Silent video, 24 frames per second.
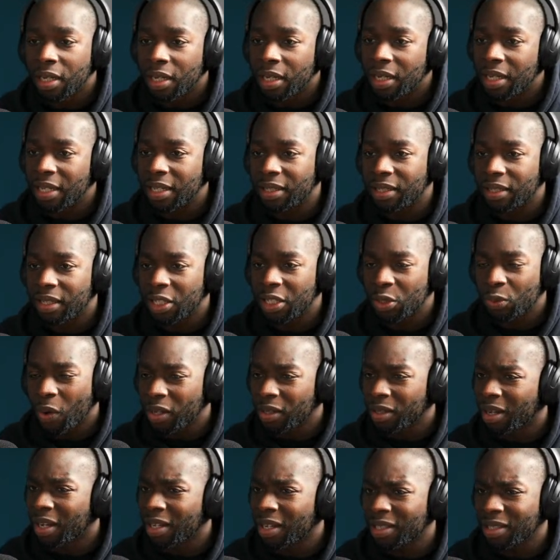It's quite
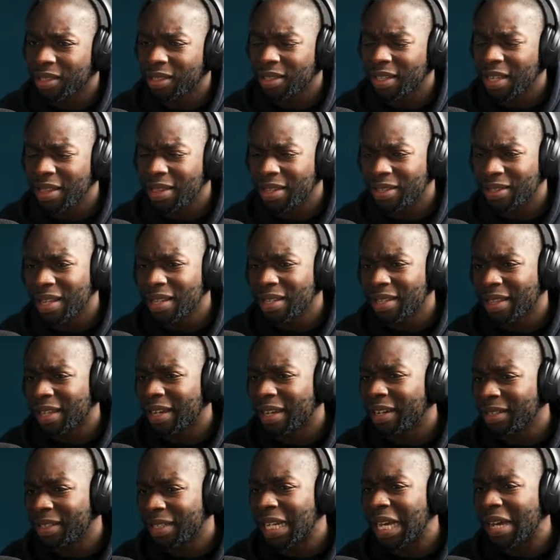nice in the sense that
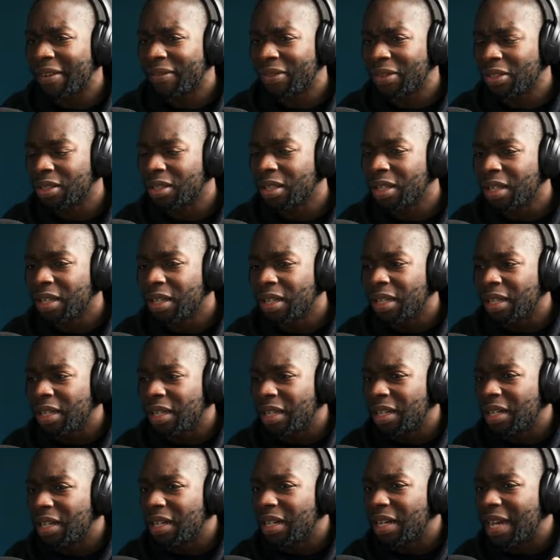I didn't have to
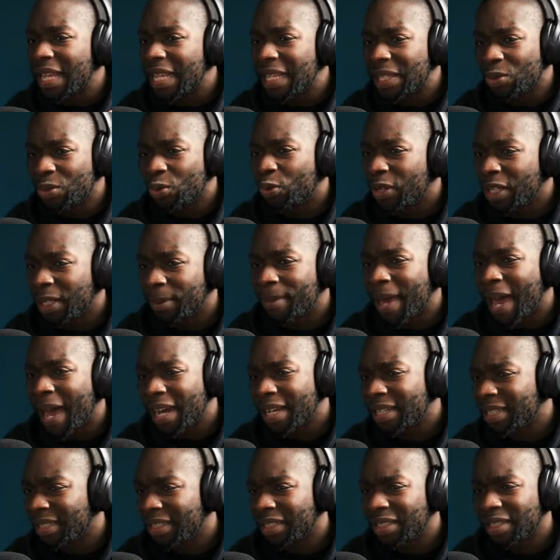install any
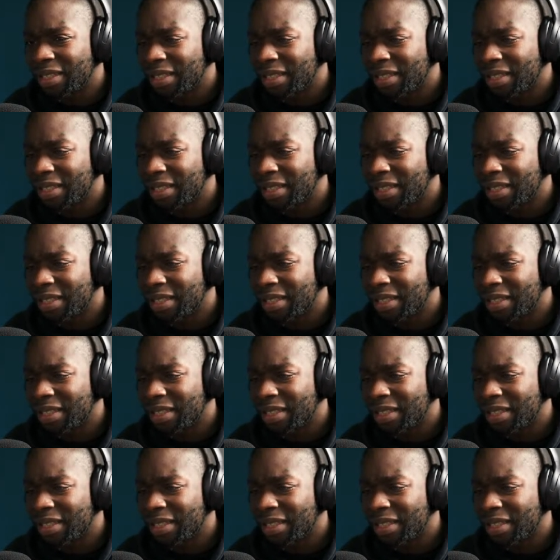packages.